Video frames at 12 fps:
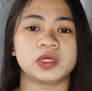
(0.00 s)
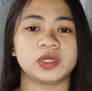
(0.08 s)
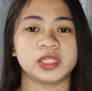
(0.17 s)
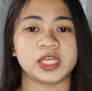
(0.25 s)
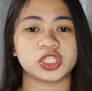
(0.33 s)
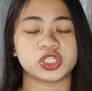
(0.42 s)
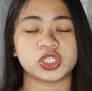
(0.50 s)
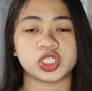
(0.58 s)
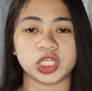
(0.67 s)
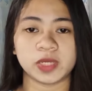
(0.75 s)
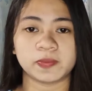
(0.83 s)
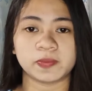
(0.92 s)

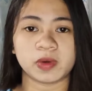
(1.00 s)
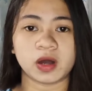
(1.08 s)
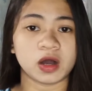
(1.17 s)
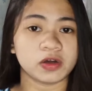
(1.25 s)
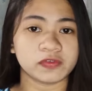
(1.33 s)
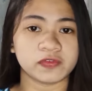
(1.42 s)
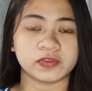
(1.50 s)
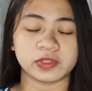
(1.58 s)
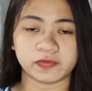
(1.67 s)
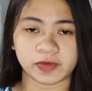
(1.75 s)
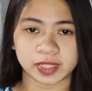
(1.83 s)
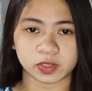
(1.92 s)
relationship of
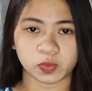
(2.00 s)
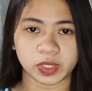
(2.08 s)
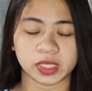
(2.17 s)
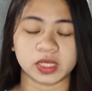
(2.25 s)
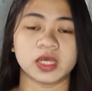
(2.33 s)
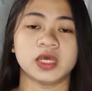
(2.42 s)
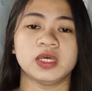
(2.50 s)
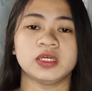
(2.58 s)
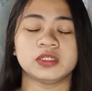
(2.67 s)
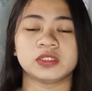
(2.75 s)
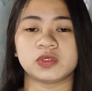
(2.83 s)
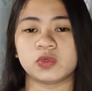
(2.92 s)
the following.
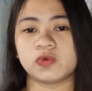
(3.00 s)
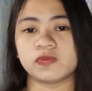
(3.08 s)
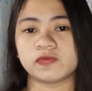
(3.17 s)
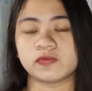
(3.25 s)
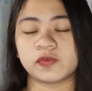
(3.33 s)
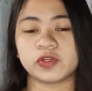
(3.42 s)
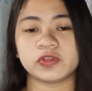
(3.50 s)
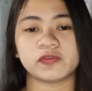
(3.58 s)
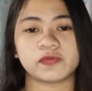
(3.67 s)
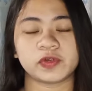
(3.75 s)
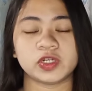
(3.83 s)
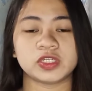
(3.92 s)
So for the
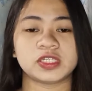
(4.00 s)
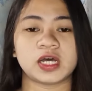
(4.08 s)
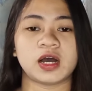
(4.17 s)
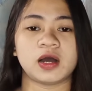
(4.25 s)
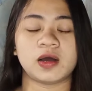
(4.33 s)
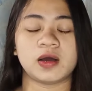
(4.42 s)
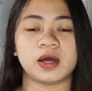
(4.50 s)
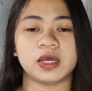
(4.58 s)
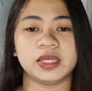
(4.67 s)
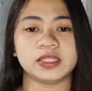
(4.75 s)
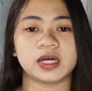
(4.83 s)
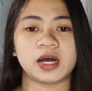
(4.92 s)
first,
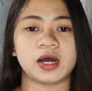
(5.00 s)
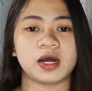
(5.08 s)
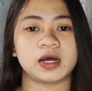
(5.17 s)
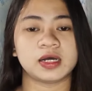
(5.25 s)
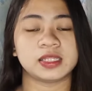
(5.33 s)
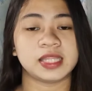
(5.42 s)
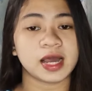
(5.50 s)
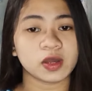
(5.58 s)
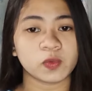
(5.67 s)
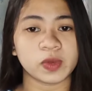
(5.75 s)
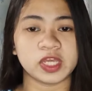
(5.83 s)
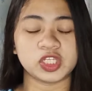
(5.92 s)
it
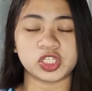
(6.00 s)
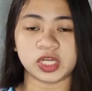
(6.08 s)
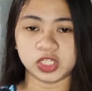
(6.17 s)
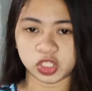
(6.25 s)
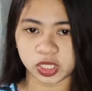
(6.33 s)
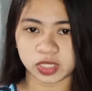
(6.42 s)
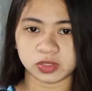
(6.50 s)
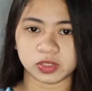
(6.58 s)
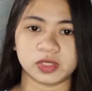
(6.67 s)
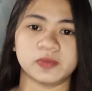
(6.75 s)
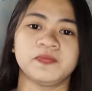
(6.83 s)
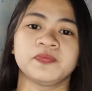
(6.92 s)
language and
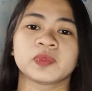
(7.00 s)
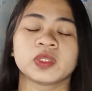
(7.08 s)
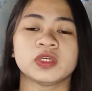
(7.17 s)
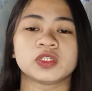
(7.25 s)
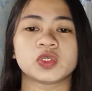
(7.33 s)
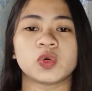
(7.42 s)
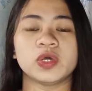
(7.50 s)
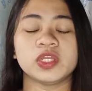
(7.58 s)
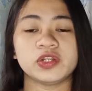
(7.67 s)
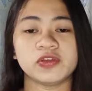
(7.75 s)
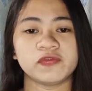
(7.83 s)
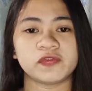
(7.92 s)
gender. So
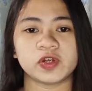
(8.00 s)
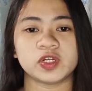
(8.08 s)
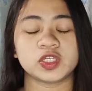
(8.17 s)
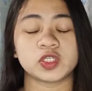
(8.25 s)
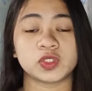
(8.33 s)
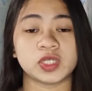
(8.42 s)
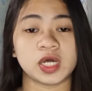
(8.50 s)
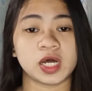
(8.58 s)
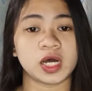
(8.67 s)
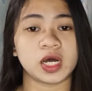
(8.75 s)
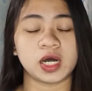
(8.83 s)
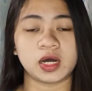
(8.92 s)
it refers to
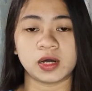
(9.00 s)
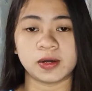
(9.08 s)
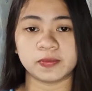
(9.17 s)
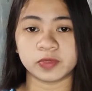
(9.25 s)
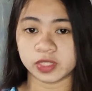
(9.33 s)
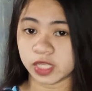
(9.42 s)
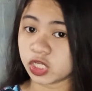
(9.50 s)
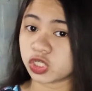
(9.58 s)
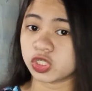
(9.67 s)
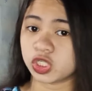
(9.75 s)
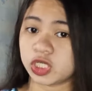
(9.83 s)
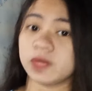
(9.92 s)
the
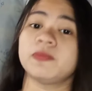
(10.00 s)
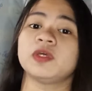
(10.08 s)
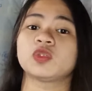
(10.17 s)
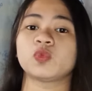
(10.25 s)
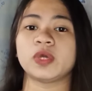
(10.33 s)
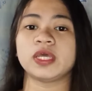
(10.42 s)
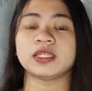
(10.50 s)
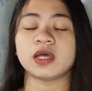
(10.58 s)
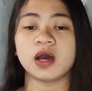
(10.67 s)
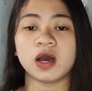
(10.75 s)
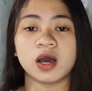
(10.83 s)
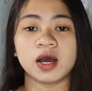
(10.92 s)
relationship
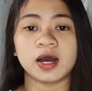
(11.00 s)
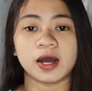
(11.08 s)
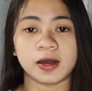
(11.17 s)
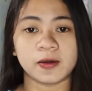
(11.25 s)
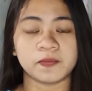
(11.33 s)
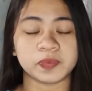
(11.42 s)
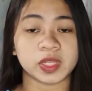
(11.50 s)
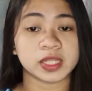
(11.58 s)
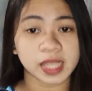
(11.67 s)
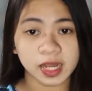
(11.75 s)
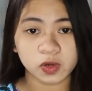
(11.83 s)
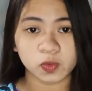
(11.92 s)
between the
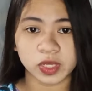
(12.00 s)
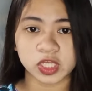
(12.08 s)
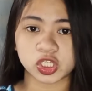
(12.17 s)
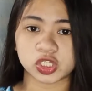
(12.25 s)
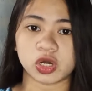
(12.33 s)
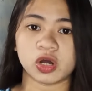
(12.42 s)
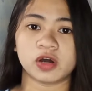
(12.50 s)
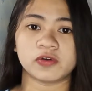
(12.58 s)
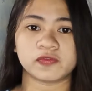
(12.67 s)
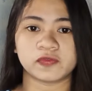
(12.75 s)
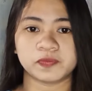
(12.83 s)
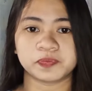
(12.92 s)
language of